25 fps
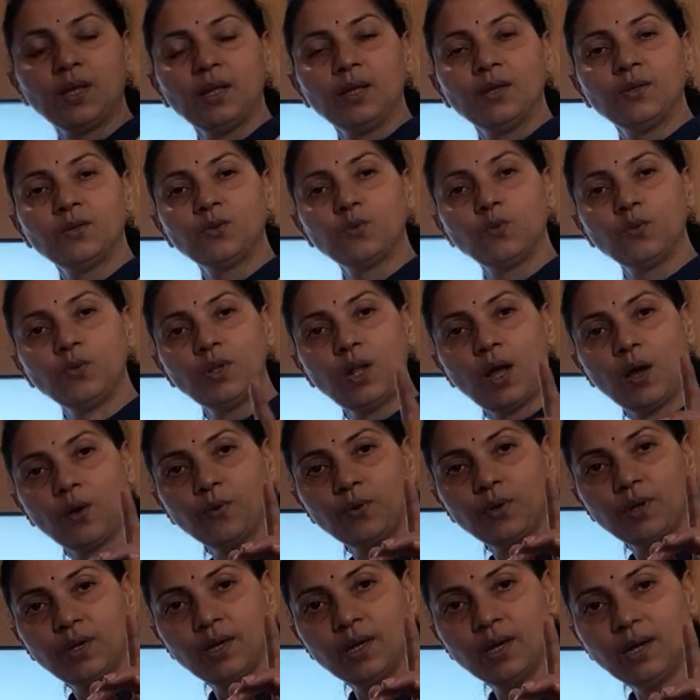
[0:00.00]
So now
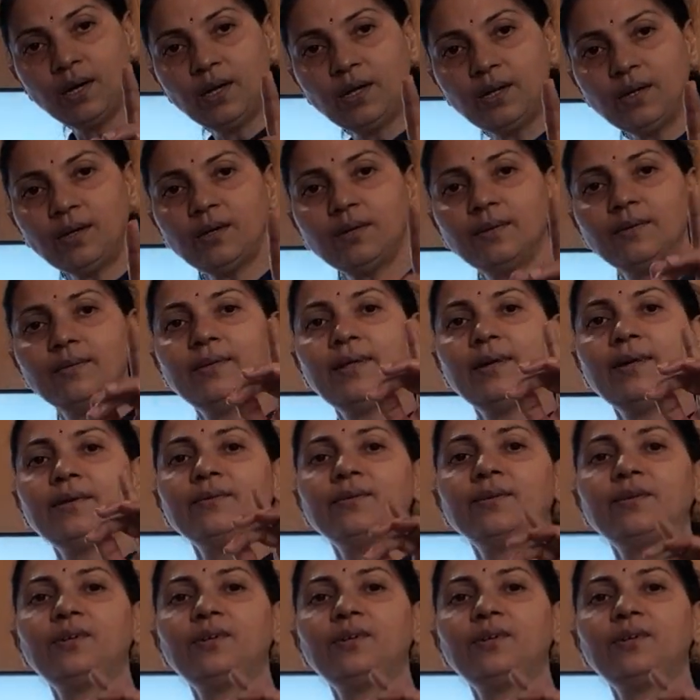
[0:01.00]
here there is a